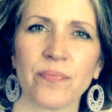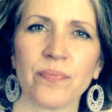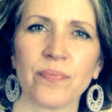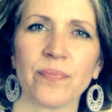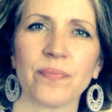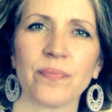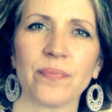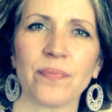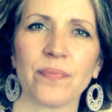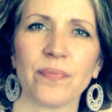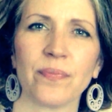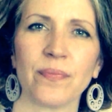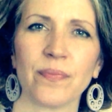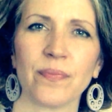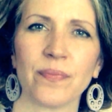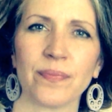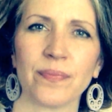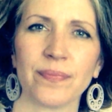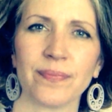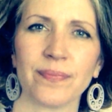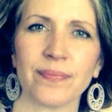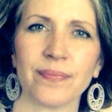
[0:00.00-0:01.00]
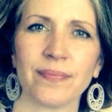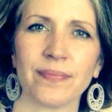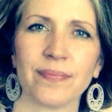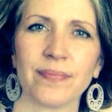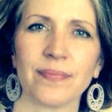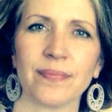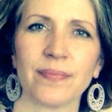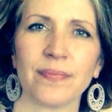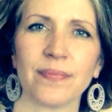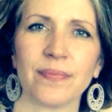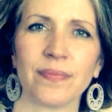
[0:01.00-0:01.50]

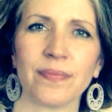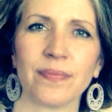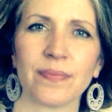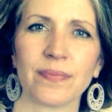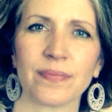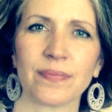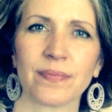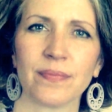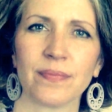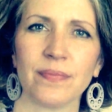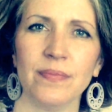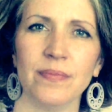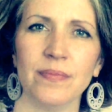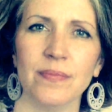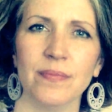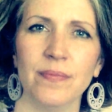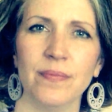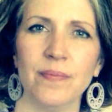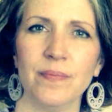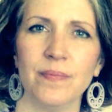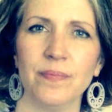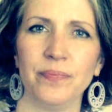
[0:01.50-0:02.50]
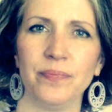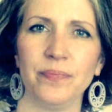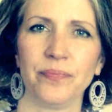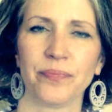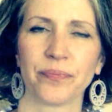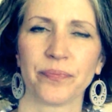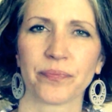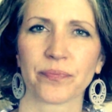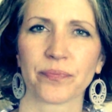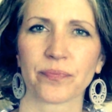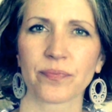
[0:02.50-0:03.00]

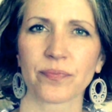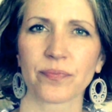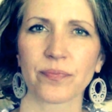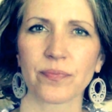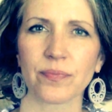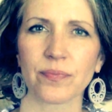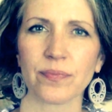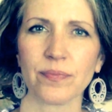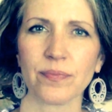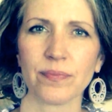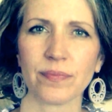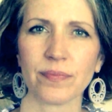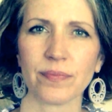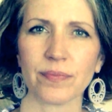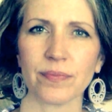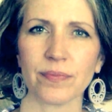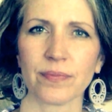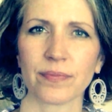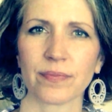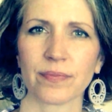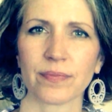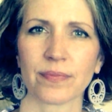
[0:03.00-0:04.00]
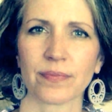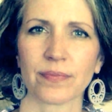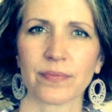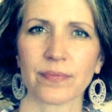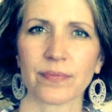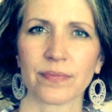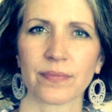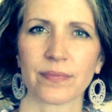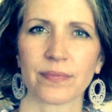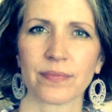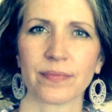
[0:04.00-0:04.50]

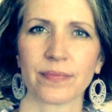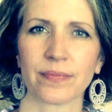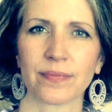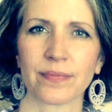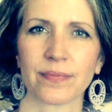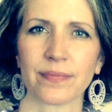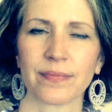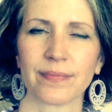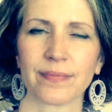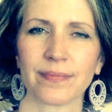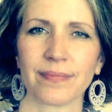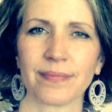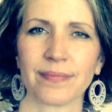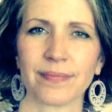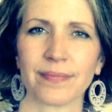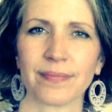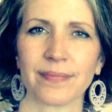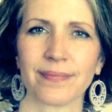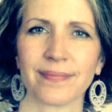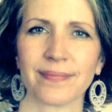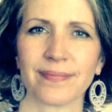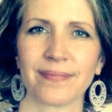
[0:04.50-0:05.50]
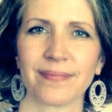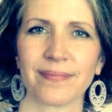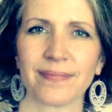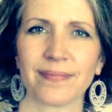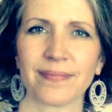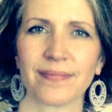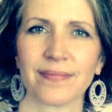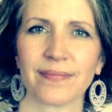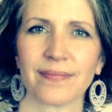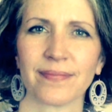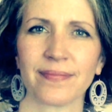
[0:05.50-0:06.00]

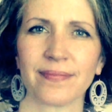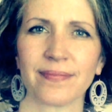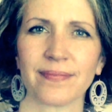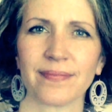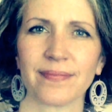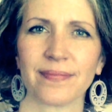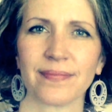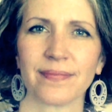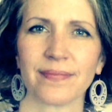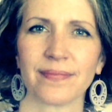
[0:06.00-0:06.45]
Nobody speaks.